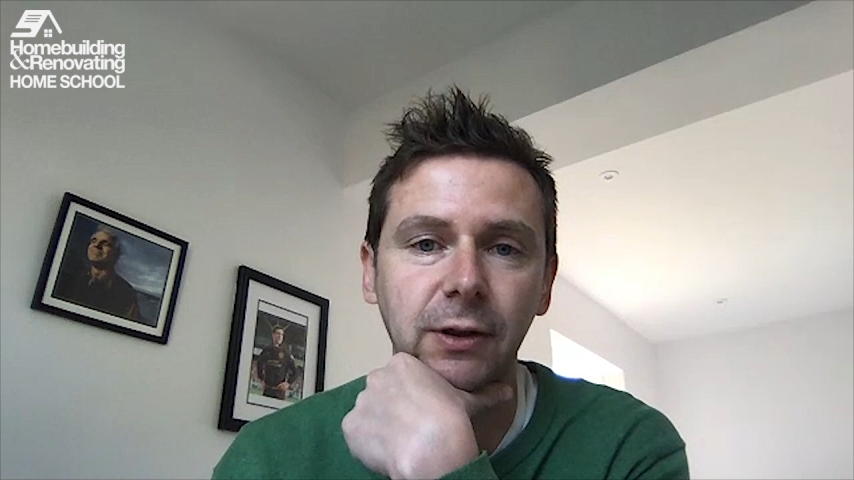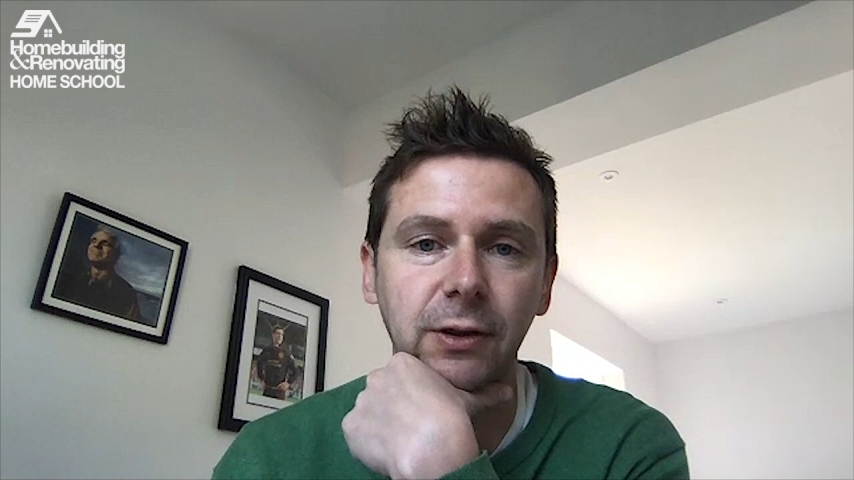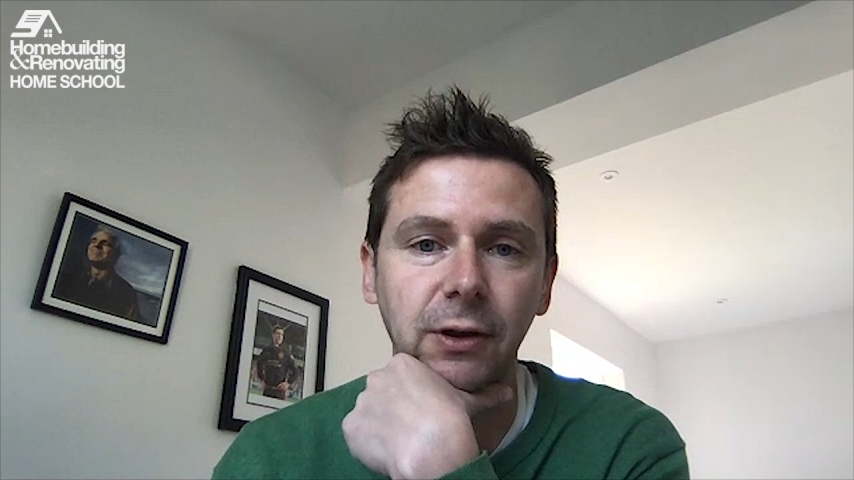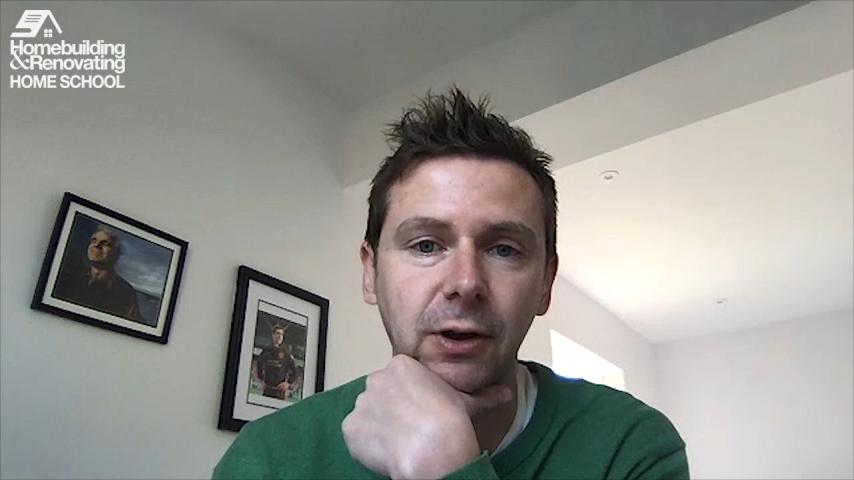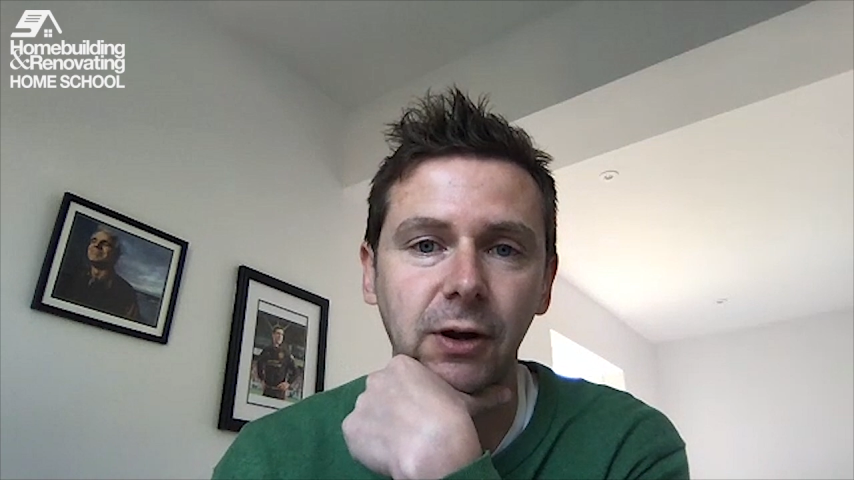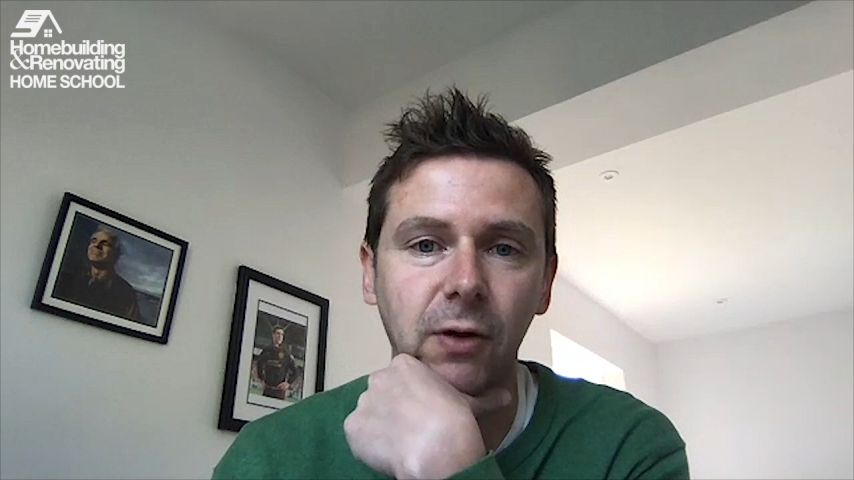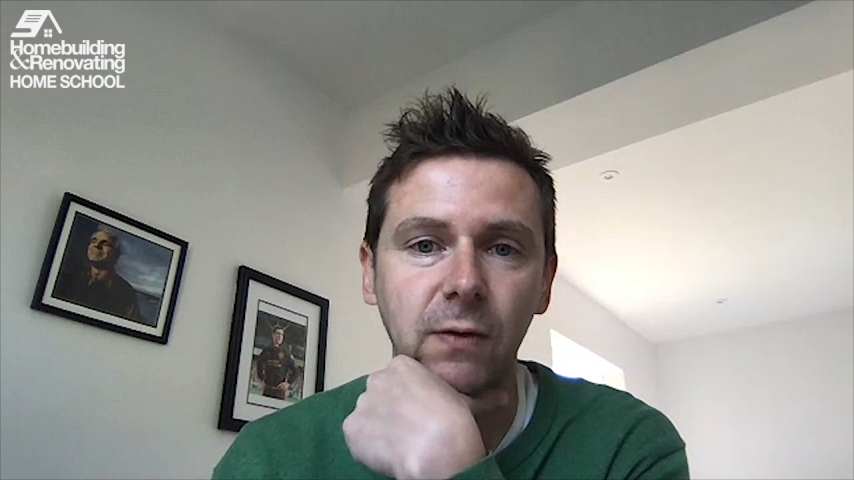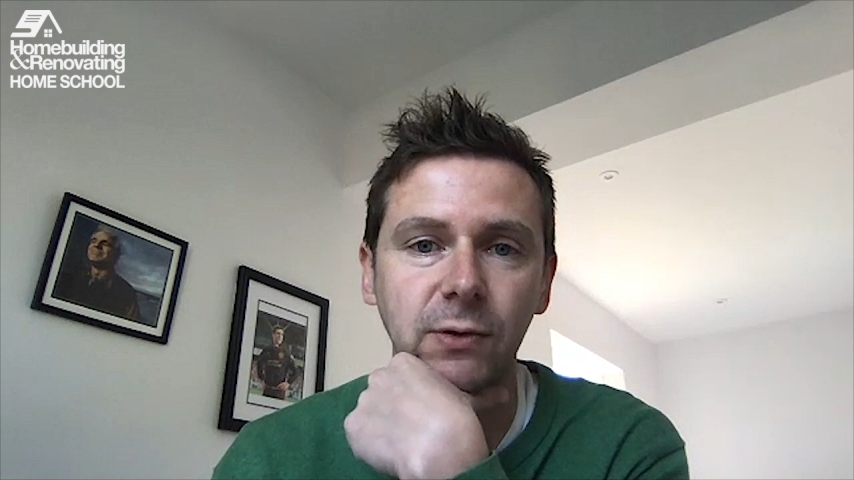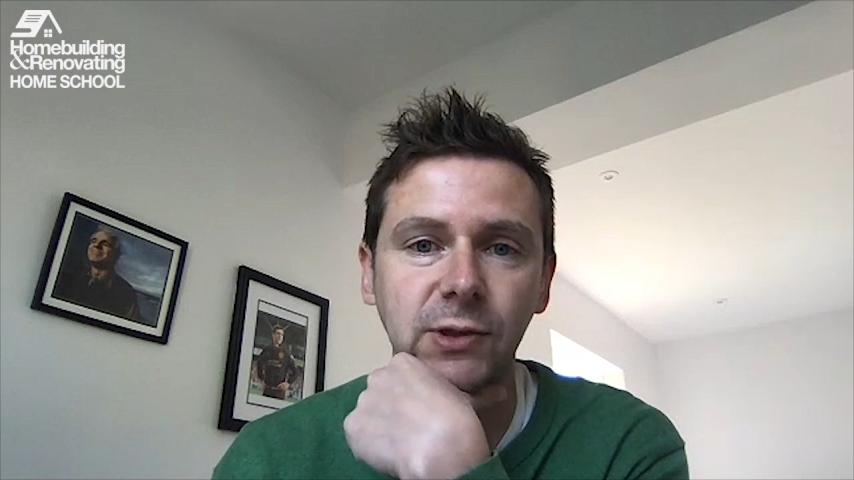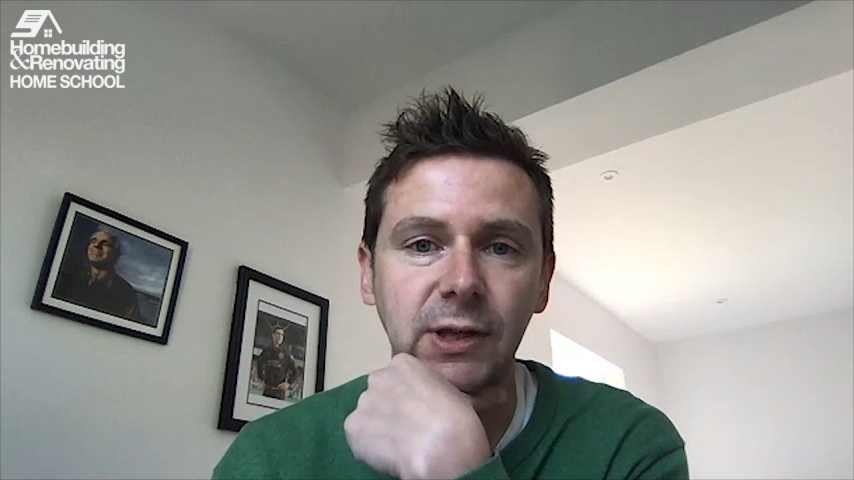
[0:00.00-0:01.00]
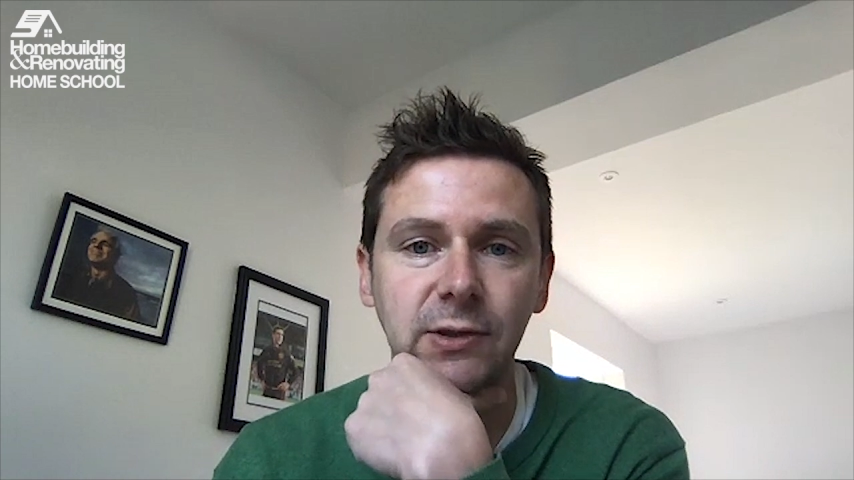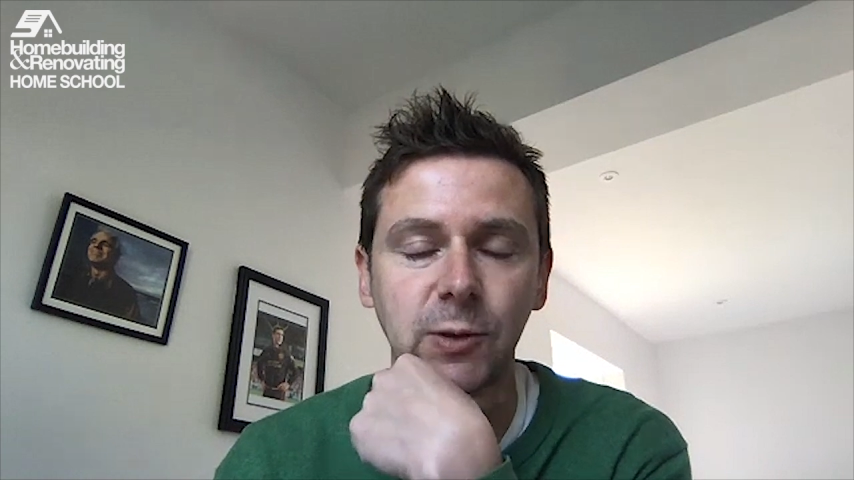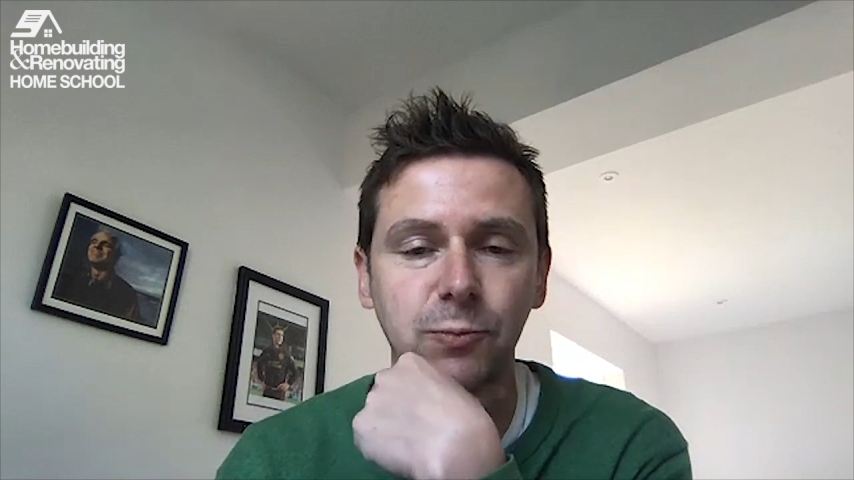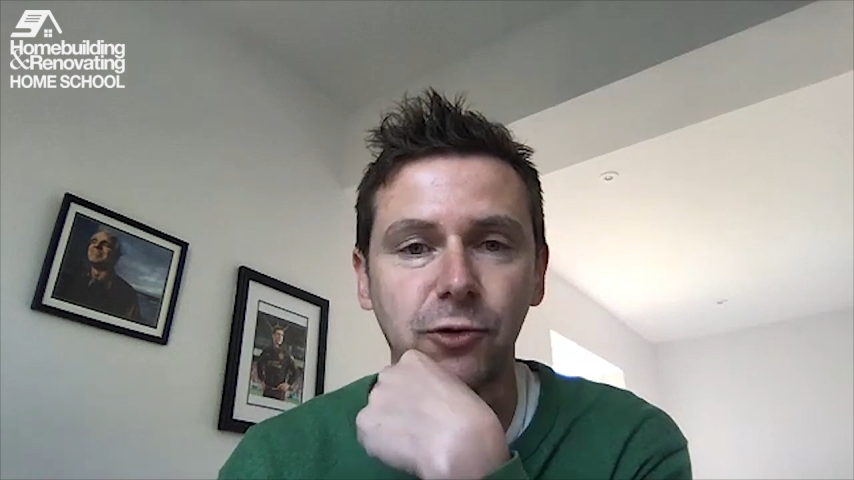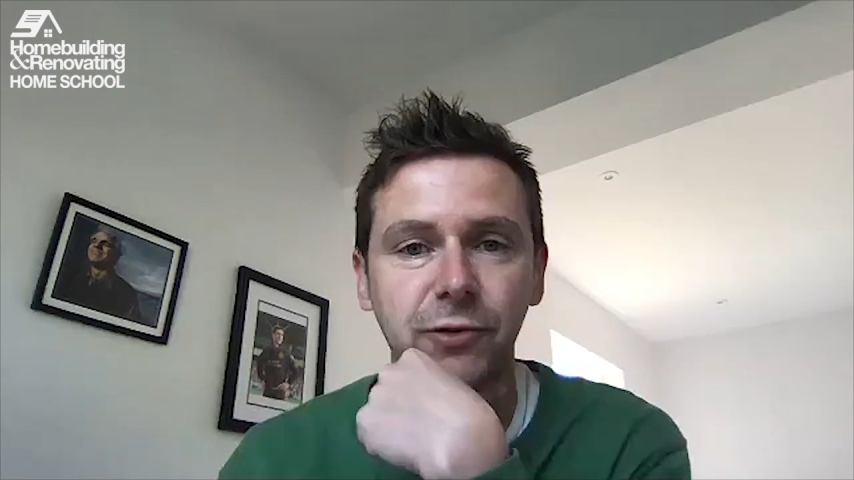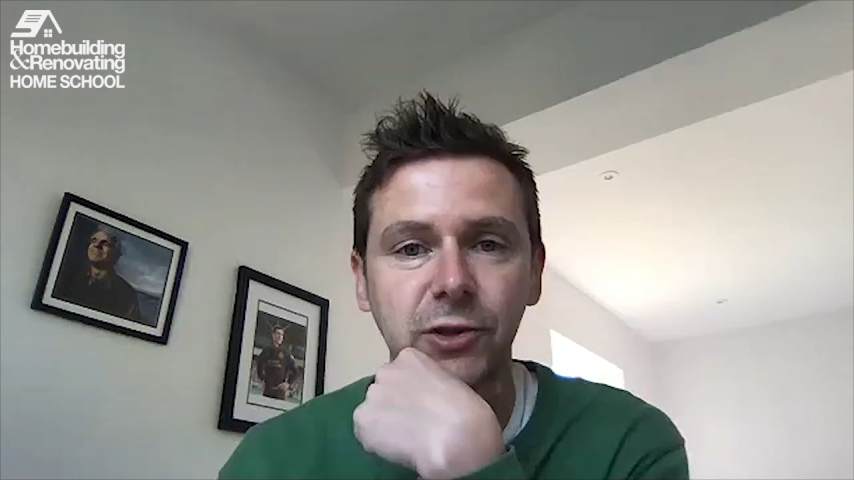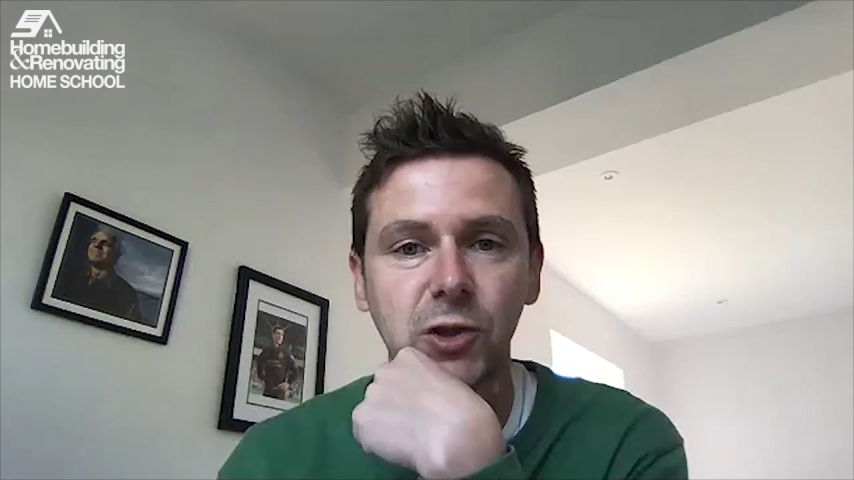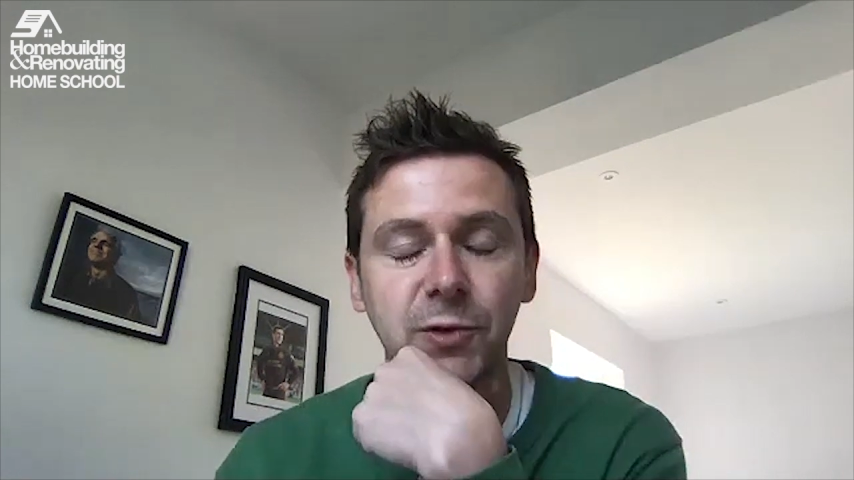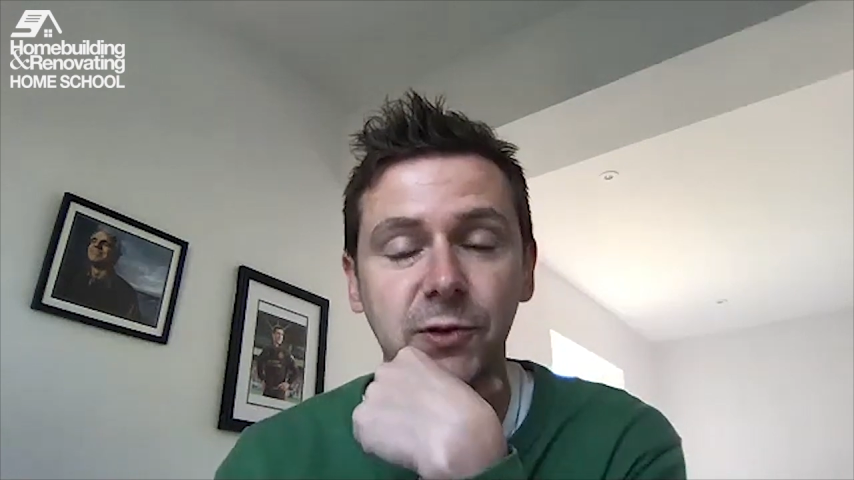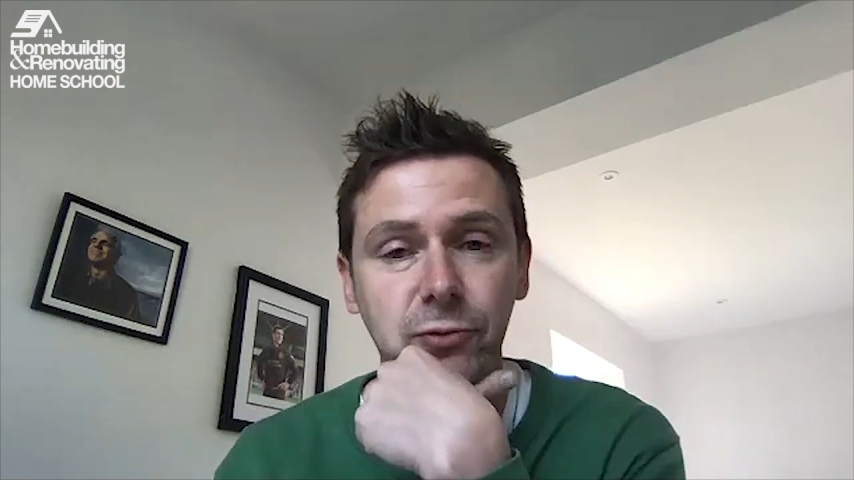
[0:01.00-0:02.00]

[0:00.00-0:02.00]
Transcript: that kind of oversees these projects coming to